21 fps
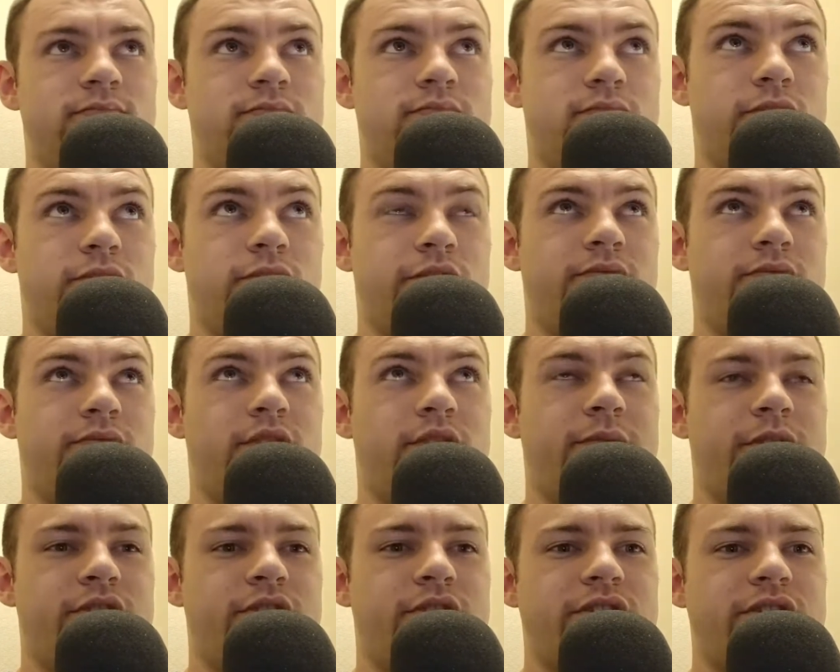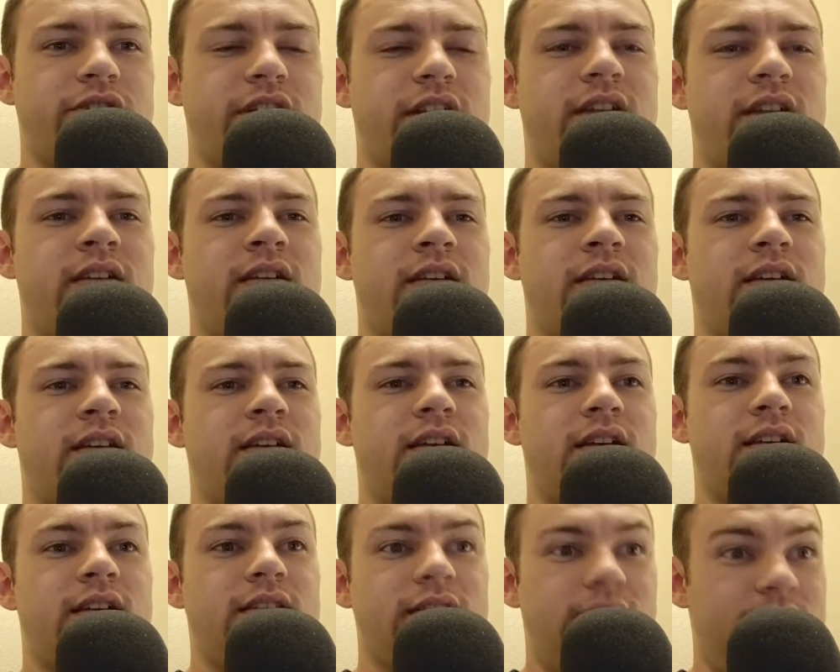what am I trying to say?
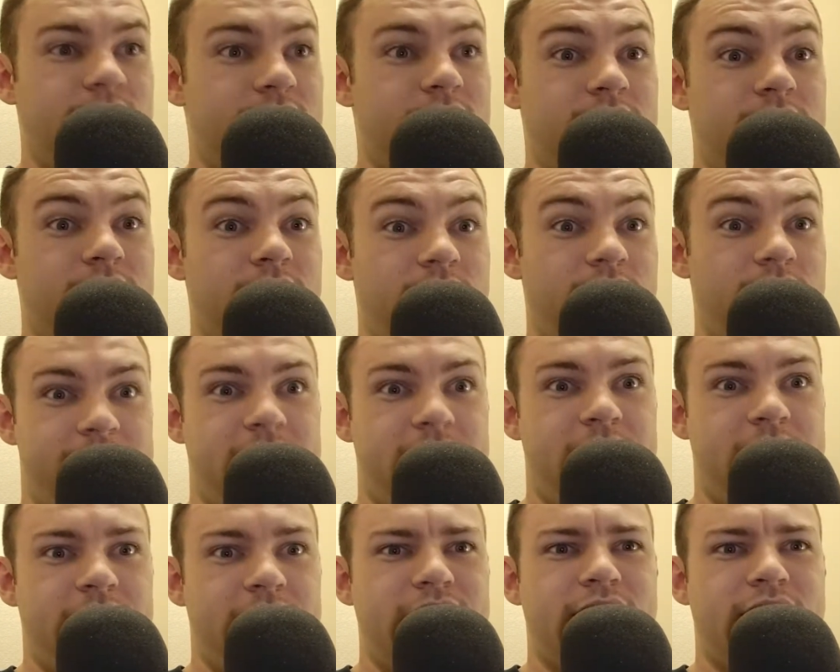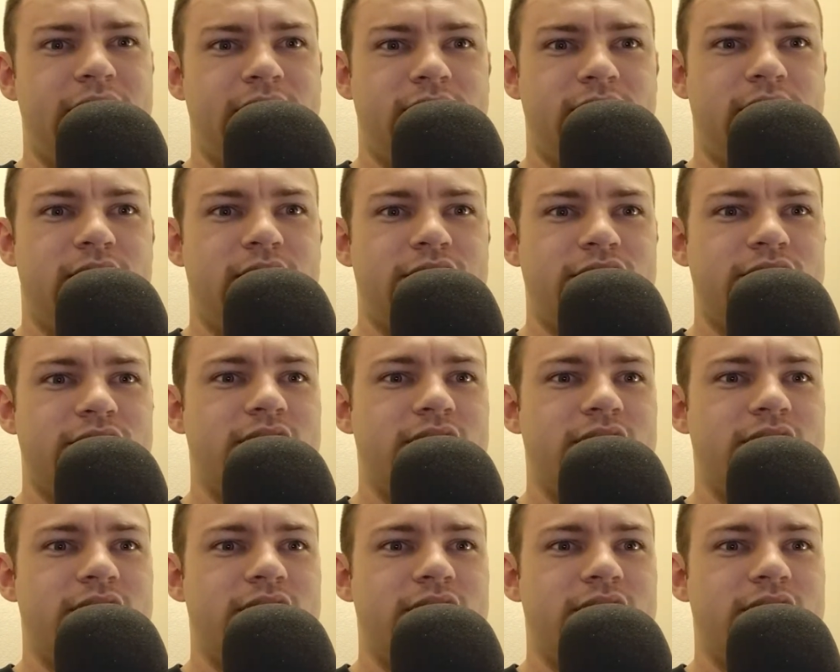The amount that it costs